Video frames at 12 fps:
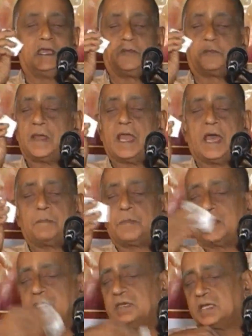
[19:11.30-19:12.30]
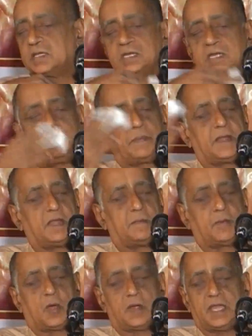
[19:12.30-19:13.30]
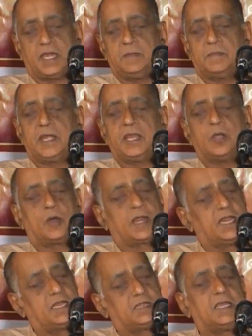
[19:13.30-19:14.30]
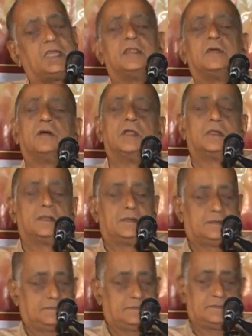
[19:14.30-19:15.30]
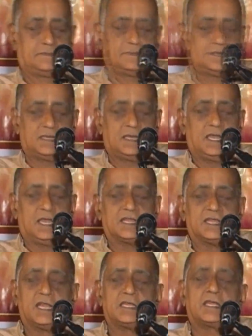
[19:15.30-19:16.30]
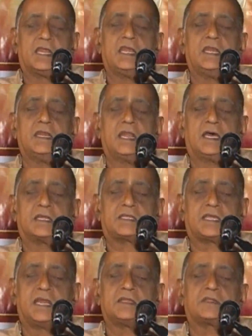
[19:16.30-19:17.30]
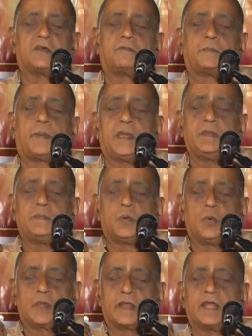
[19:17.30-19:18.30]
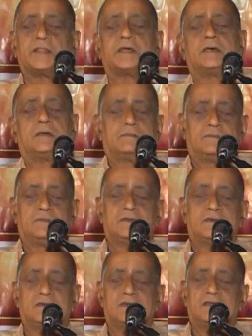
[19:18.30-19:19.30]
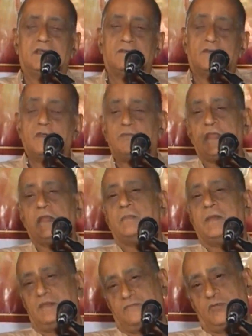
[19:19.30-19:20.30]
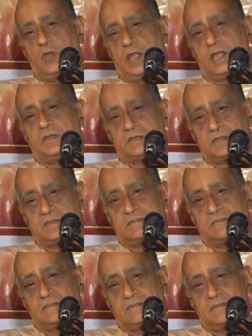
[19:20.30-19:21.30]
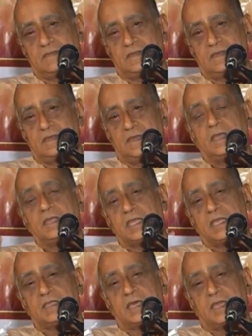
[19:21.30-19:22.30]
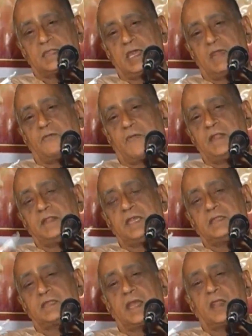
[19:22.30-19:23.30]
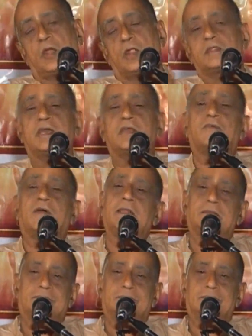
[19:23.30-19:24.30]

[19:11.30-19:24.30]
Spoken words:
If my happiness doesn't depend upon anybody or anything in the world, there is an inner sense of paripurnata, fulfillment, fullness. Things are there, fine. Things are not there, fine.